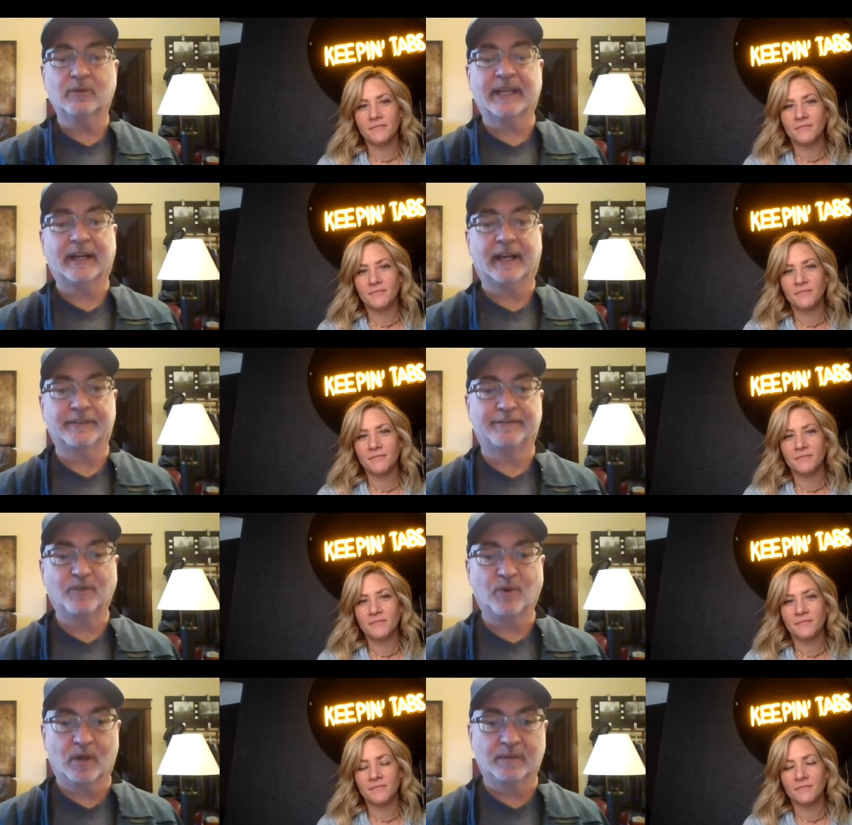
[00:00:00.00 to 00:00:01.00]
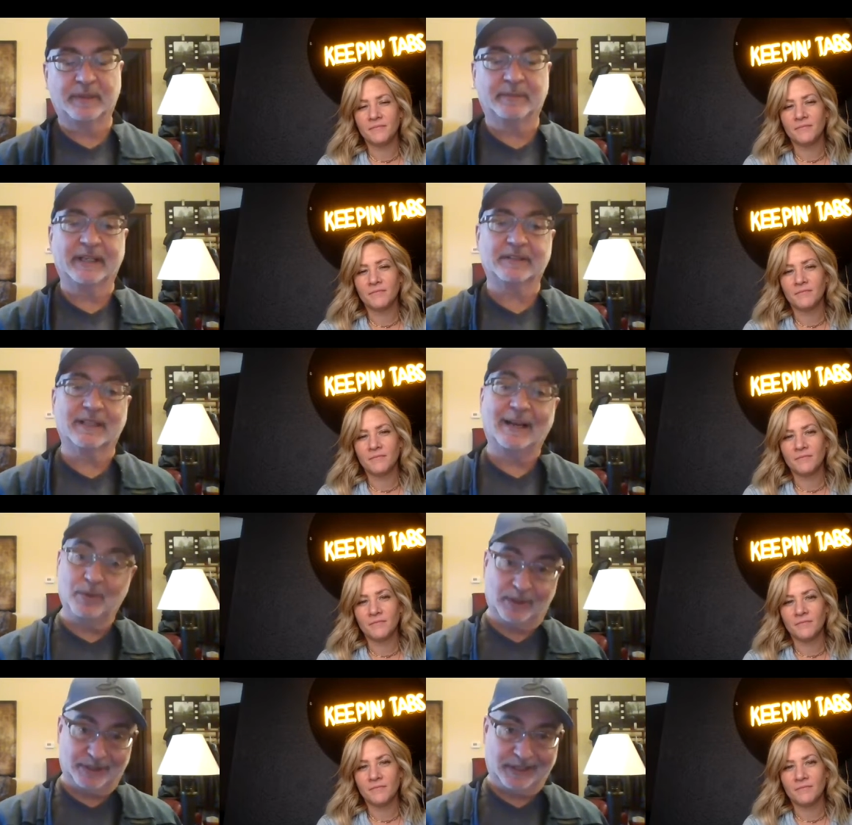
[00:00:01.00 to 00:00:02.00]
Speaker 1: can I afford, but it makes a lot
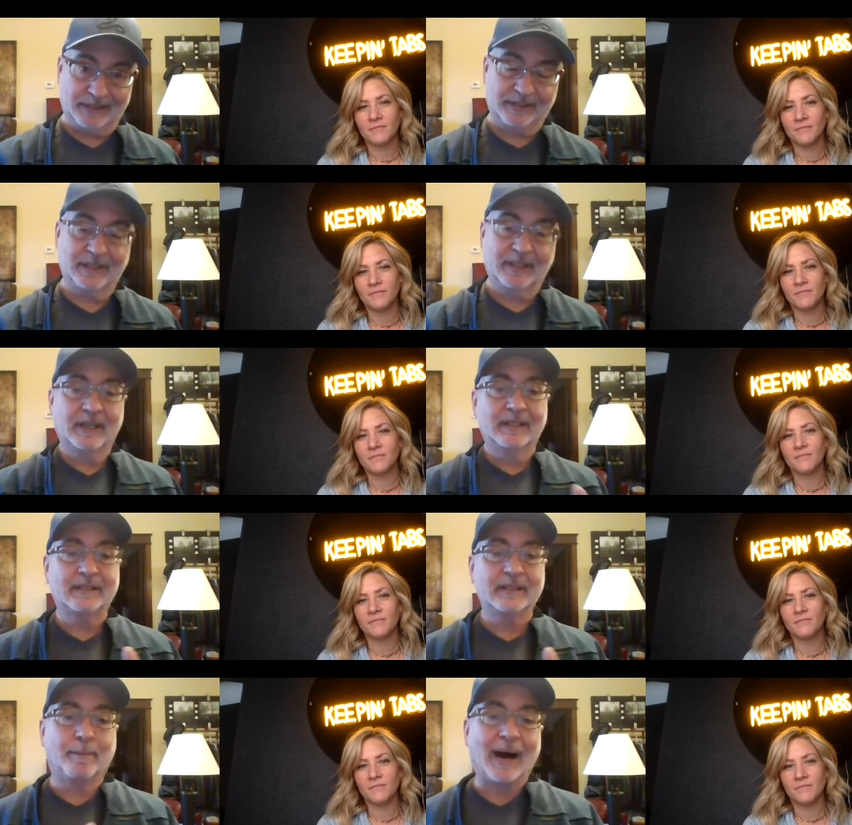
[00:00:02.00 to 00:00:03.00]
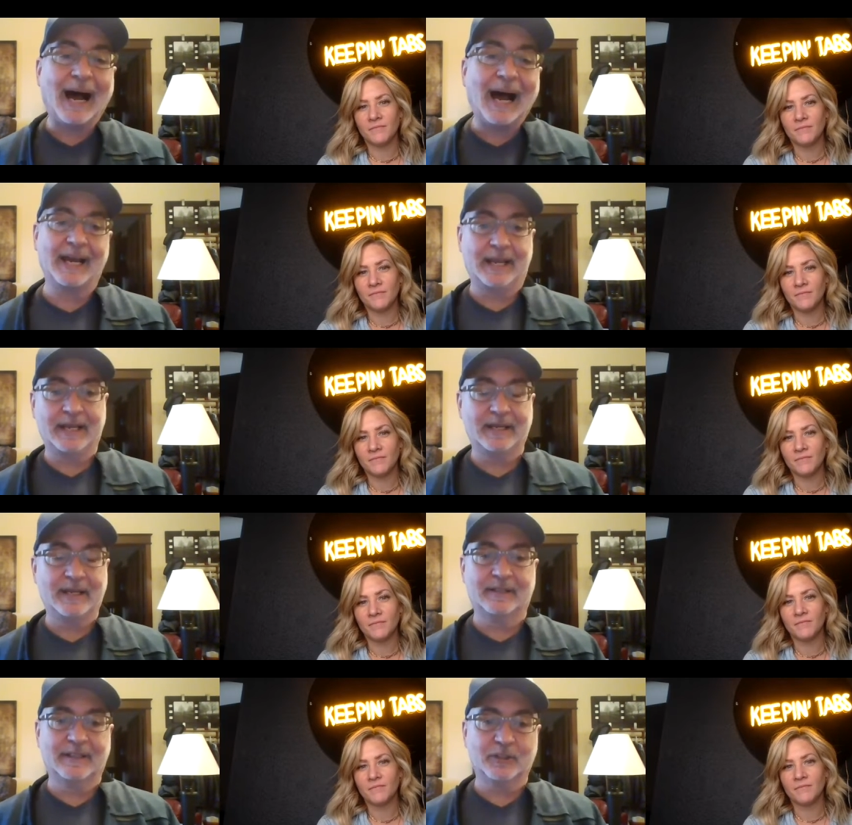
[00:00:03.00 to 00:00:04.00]
more sense mm. to buy an
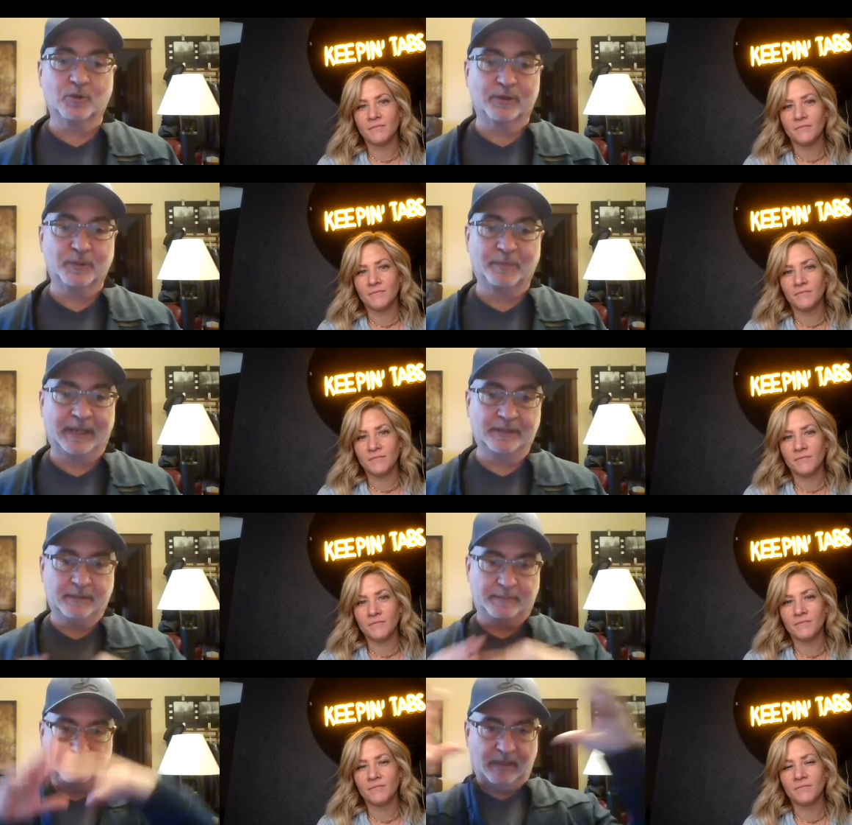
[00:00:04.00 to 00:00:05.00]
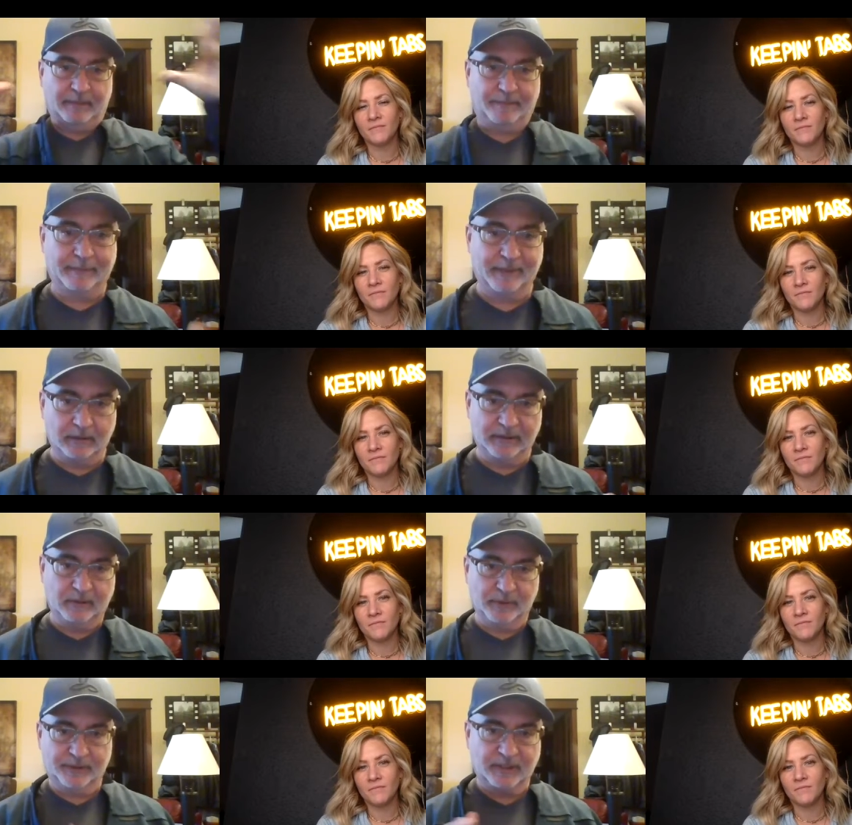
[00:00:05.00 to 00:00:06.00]
industrial space, a, a big building
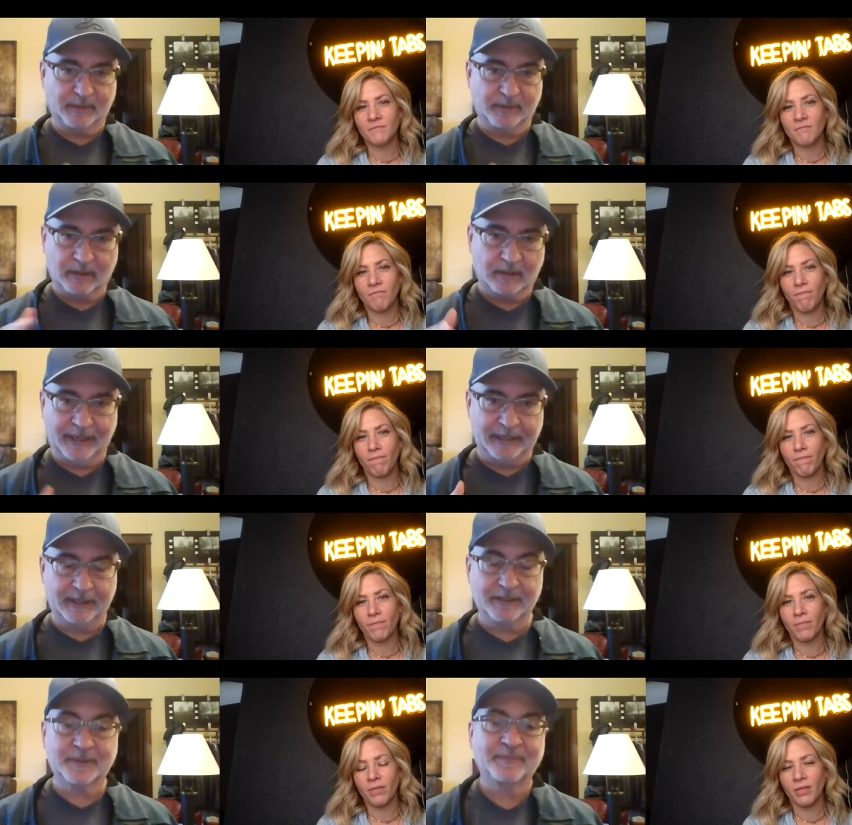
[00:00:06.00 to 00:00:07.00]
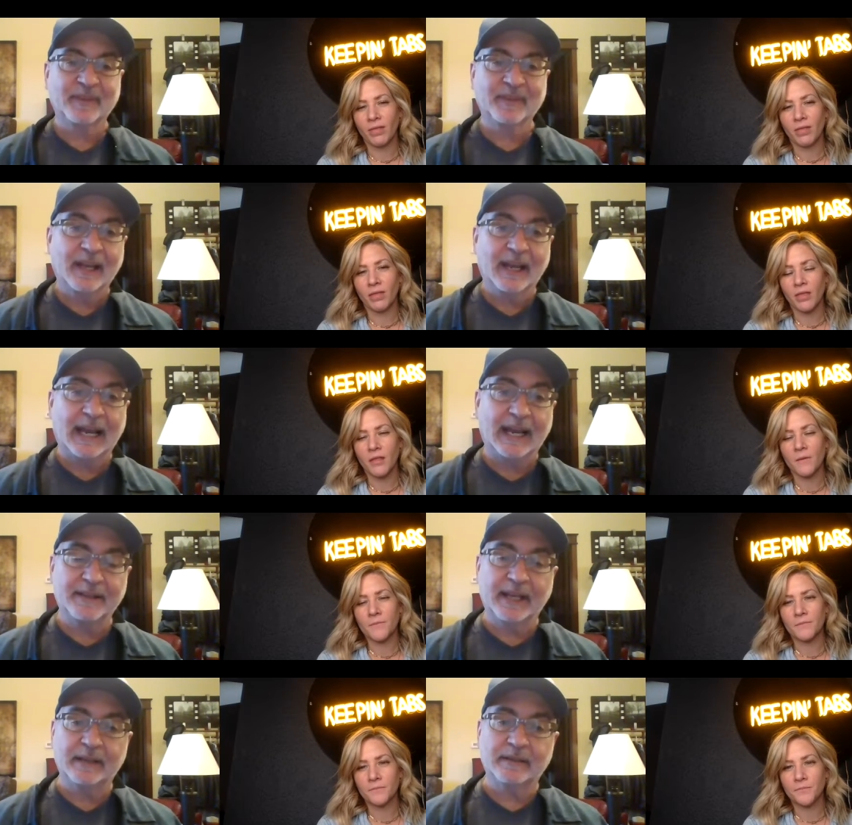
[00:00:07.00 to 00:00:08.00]
with some amenities, and
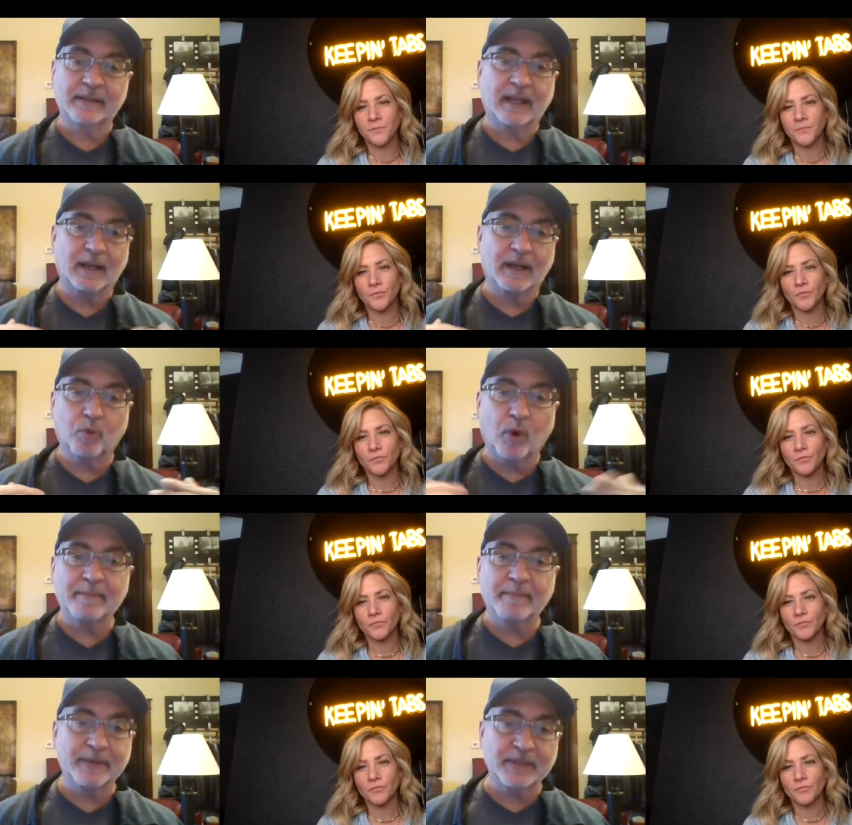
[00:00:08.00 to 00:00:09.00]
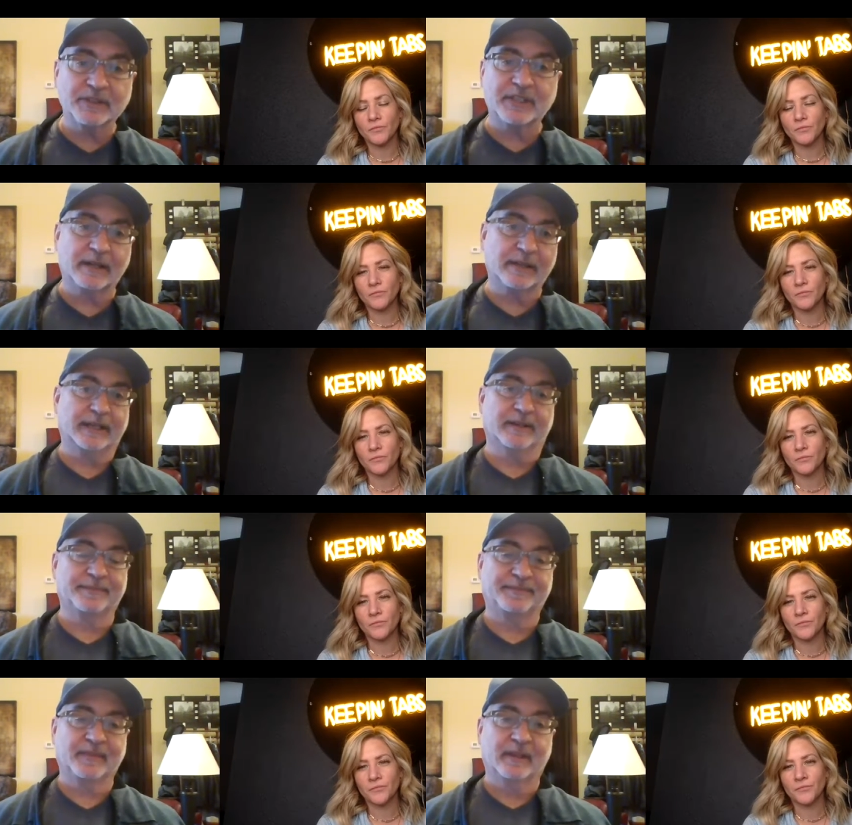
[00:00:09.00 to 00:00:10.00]
then run my business out of there.
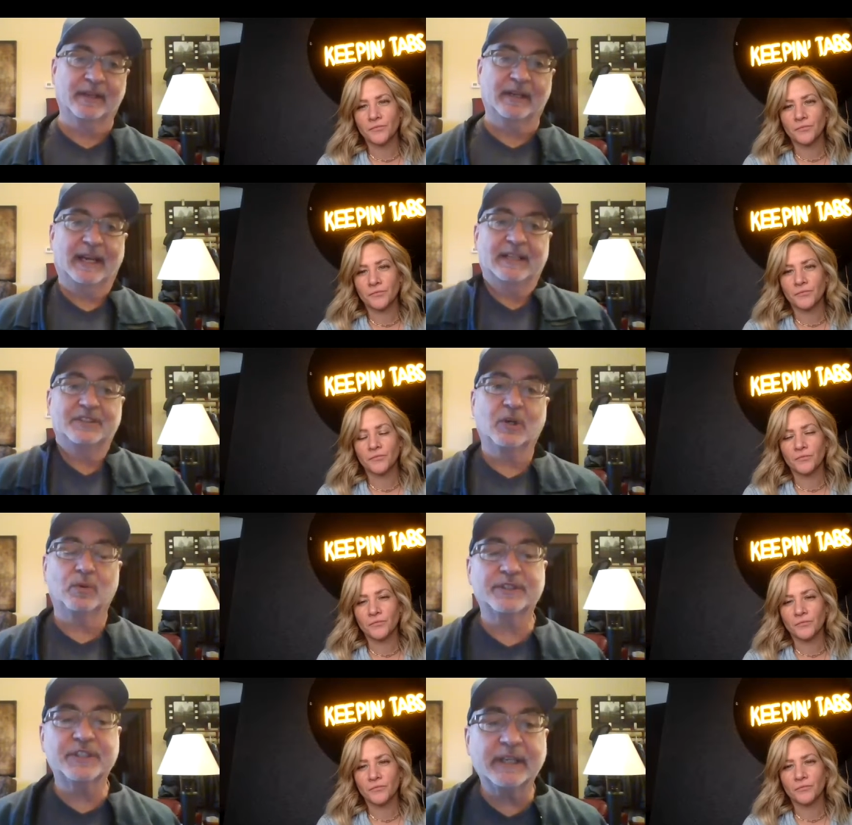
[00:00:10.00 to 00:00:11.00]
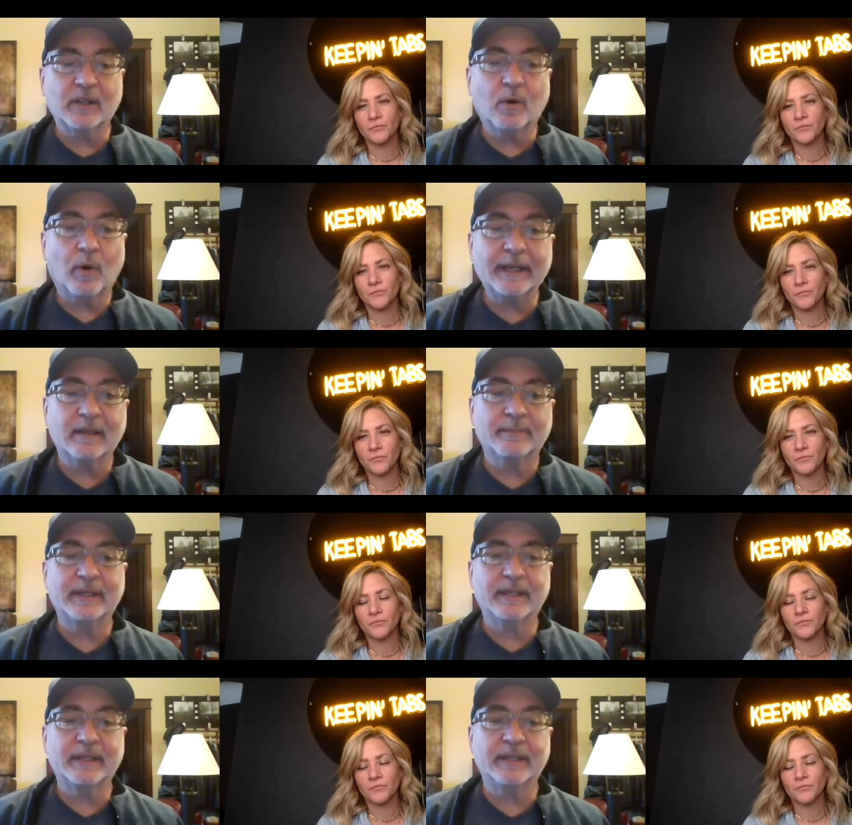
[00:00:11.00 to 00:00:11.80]
And so we're seeing quite a bit of